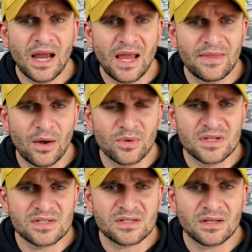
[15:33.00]
And that
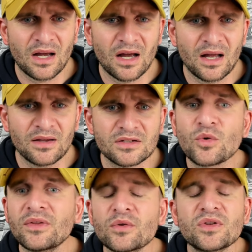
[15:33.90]
was, uh,
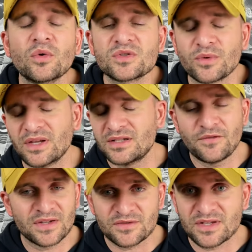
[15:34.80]
sorry, th those were the
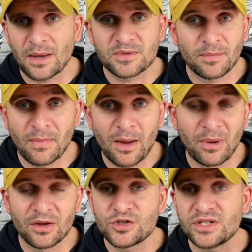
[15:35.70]
defensive snaps. My
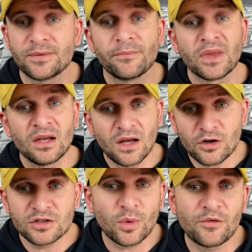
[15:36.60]
apologies. one
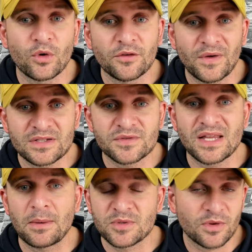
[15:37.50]
hundred twenty-four defensive
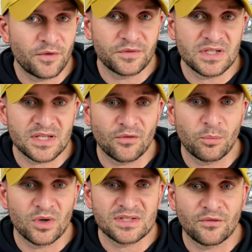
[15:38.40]
snaps with a fifty-seven
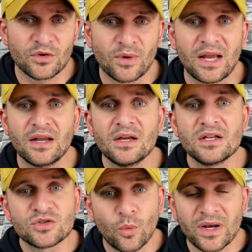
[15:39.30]
point seven grade,
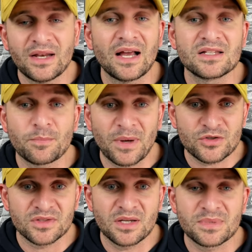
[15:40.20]
twenty-nine
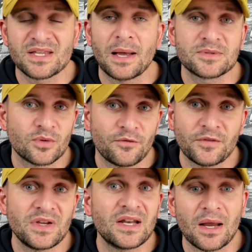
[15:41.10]
special team snaps with a
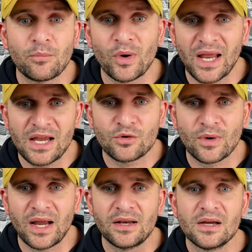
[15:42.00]
fifty-nine point eight
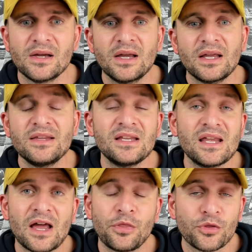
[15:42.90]
grade. And then
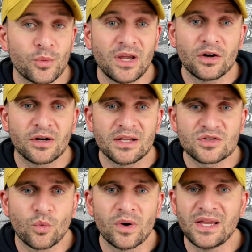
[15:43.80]
he had three hundred
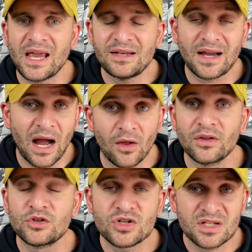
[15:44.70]
twenty-eight
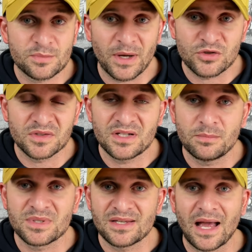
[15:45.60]
college special
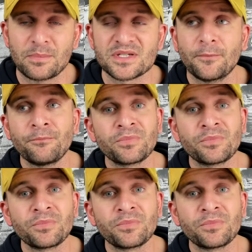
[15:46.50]
team snaps.